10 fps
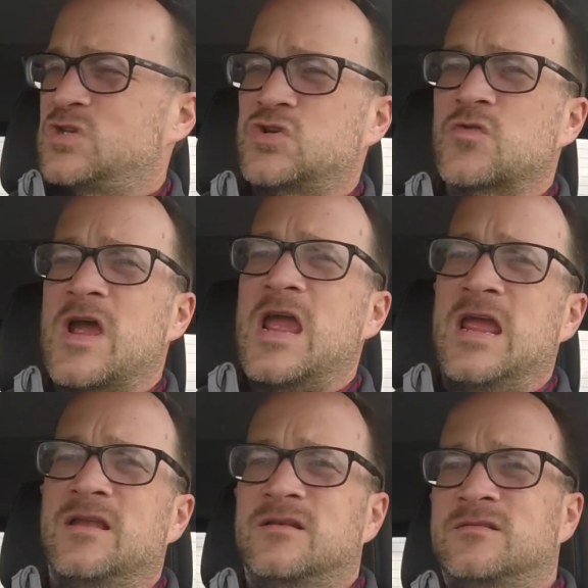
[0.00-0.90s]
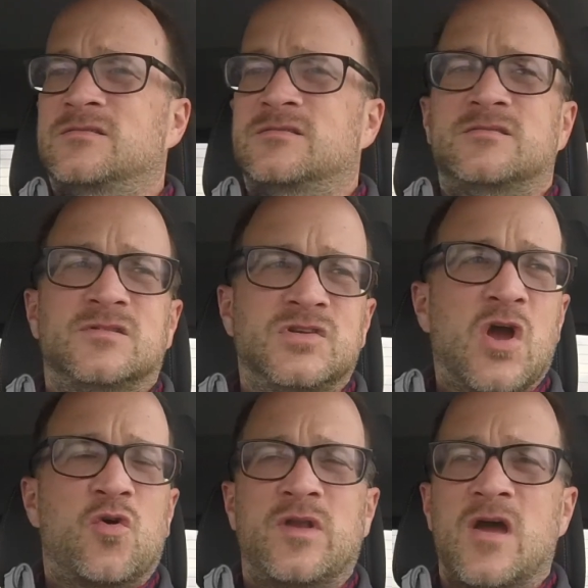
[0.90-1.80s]
train
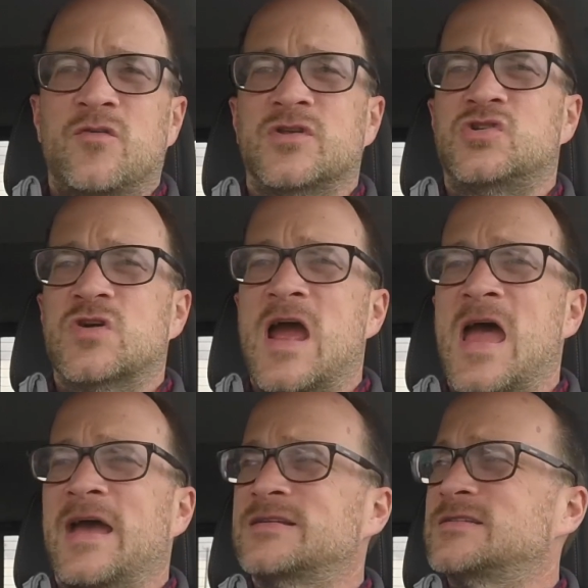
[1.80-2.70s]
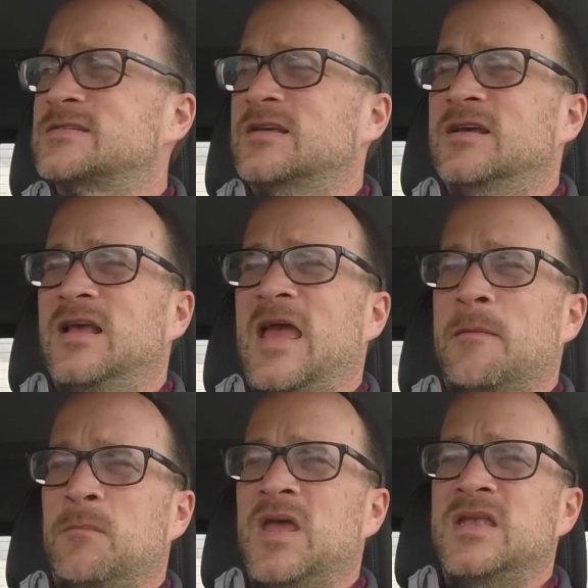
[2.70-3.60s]
going down the tracks
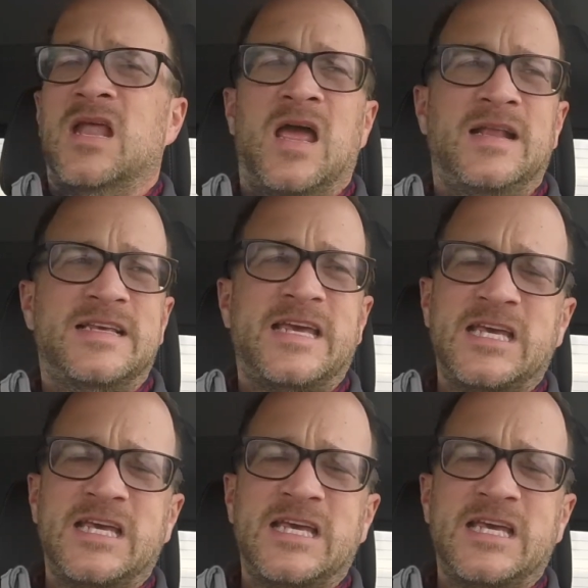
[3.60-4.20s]
at midnight.